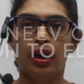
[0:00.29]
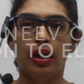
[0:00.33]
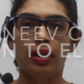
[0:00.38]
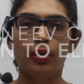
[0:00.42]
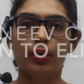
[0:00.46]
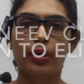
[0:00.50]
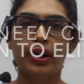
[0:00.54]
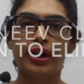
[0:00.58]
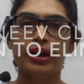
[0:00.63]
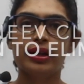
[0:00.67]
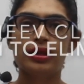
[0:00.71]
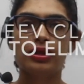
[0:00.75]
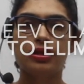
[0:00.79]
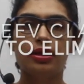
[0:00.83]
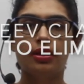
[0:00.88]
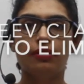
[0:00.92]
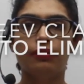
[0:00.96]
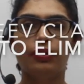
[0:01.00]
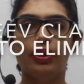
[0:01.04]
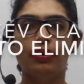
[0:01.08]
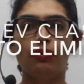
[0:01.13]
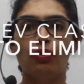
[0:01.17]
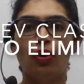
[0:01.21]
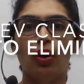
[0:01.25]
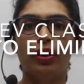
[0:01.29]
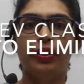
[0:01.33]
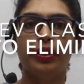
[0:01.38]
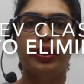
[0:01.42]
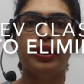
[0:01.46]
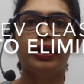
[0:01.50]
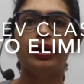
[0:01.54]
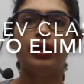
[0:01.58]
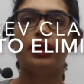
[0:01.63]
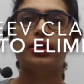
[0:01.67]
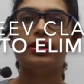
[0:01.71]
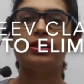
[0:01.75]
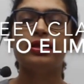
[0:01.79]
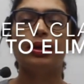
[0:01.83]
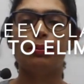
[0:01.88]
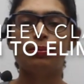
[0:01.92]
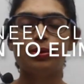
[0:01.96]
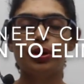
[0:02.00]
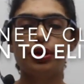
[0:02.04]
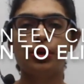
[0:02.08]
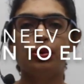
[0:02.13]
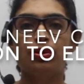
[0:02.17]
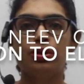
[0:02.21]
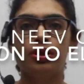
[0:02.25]
Hello guys, we have already done
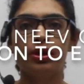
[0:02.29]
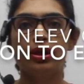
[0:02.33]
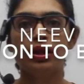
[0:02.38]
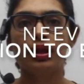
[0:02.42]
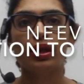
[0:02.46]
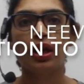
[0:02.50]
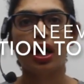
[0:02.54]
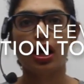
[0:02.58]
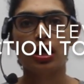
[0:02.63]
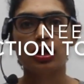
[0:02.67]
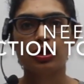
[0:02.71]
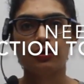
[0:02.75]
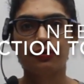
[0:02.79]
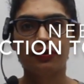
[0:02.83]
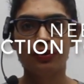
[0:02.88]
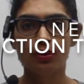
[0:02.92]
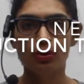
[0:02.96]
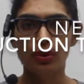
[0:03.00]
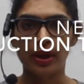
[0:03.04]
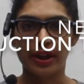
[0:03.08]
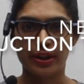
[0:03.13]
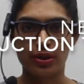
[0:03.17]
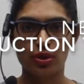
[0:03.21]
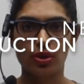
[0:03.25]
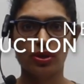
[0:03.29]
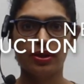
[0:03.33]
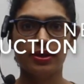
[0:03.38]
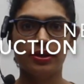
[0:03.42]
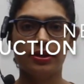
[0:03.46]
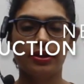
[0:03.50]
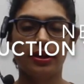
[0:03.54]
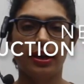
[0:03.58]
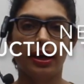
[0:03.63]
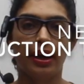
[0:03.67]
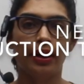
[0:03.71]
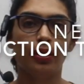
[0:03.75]
substitution in last few lectures